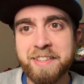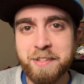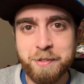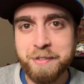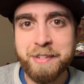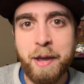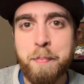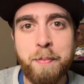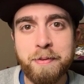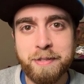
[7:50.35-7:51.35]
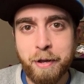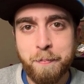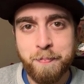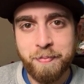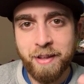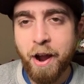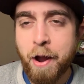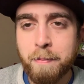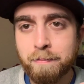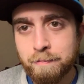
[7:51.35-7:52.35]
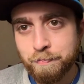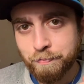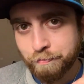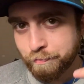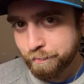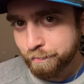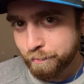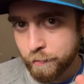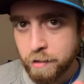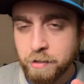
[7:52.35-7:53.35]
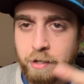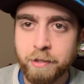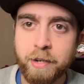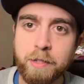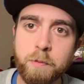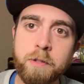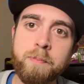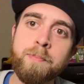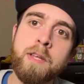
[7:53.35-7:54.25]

Just get people to sub. All right, see you on the next one.